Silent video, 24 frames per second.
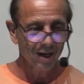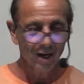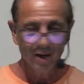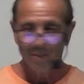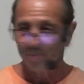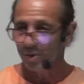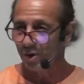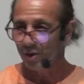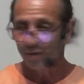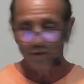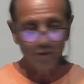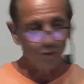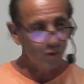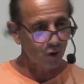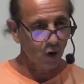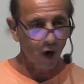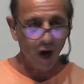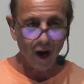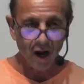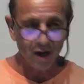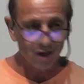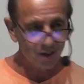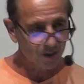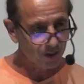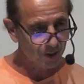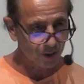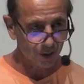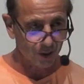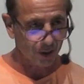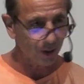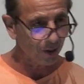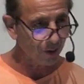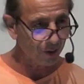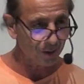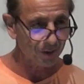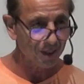but if you cause the
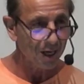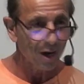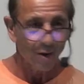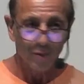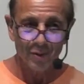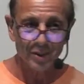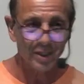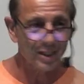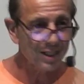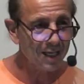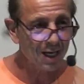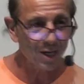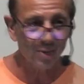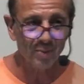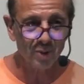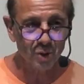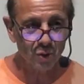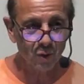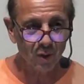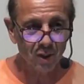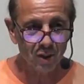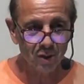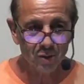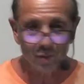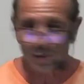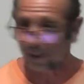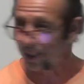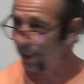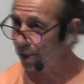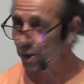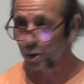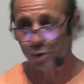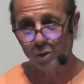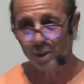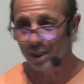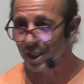curse, what's the enemy trying to do?
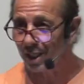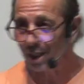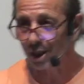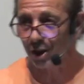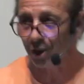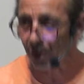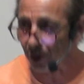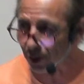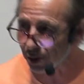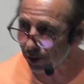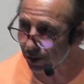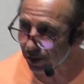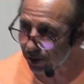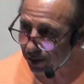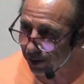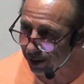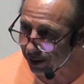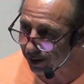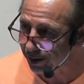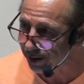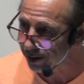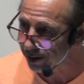Get you to get cursed.